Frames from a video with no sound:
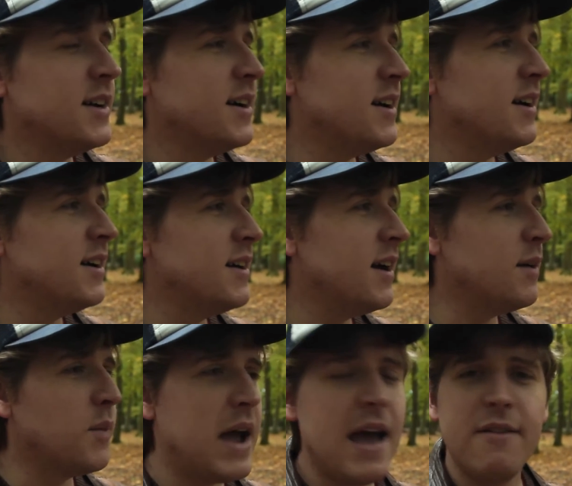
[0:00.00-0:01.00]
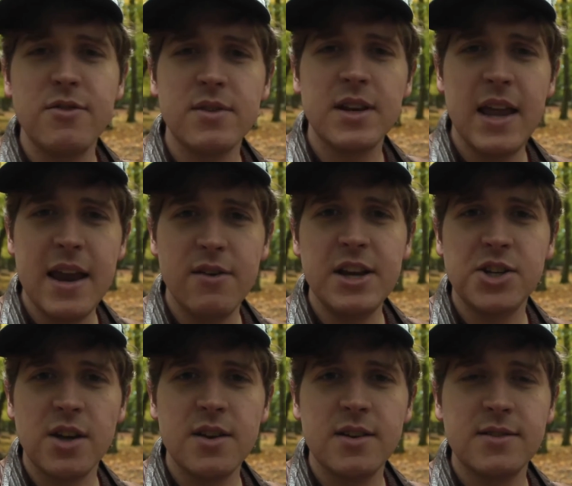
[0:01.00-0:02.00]
where everyone can hear each
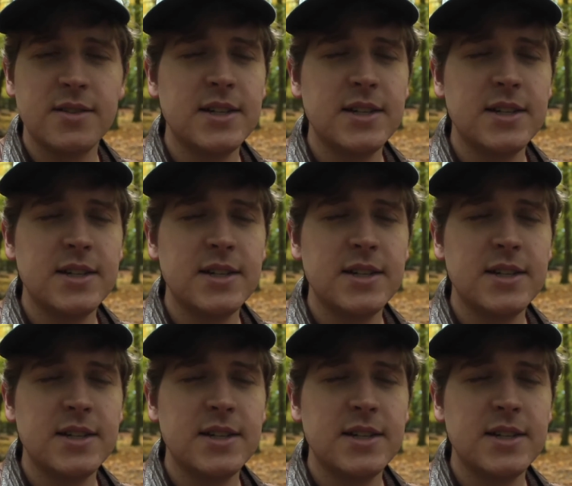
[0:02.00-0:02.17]
other.